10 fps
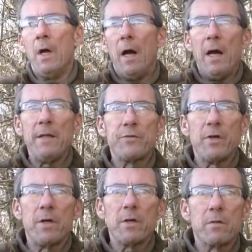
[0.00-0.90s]
It's
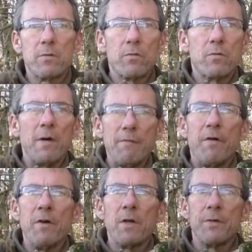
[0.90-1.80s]
a great
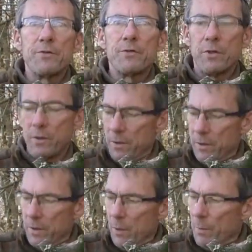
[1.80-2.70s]
fungus to
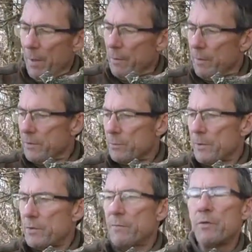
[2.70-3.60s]
know about,
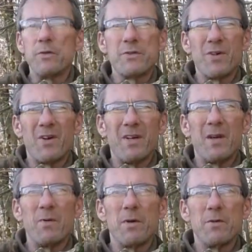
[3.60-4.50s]
especially if you're just starting
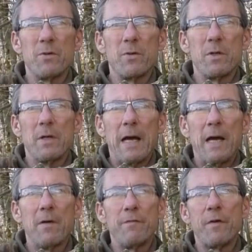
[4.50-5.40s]
out on your
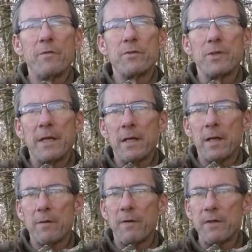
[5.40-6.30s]
foraging
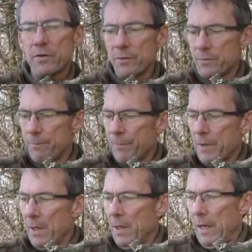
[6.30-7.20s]
adventures,
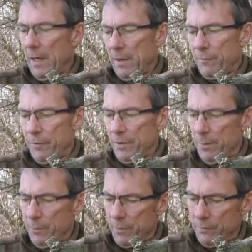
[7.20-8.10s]
for a
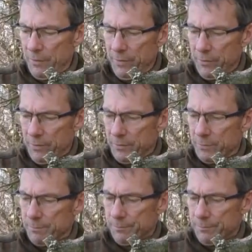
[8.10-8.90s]
number of reasons.